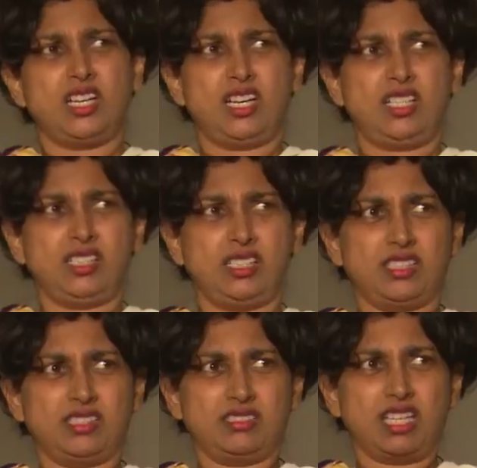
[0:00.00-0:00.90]
darling.
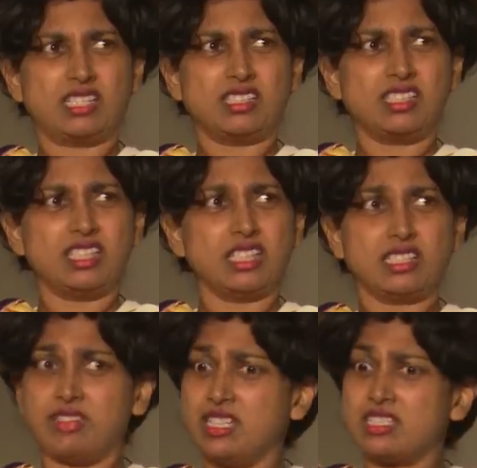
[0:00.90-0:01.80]
Very That's stressed. the thing.
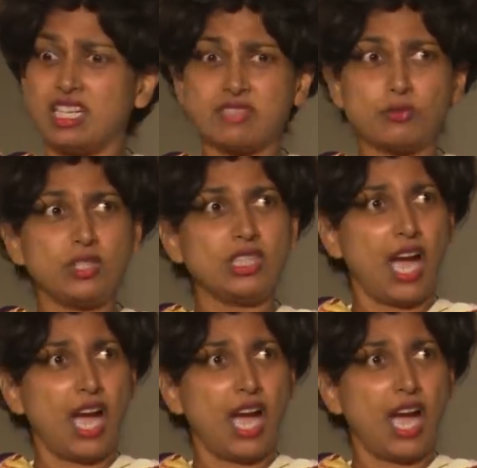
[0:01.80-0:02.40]
It's very stressful. And you know, you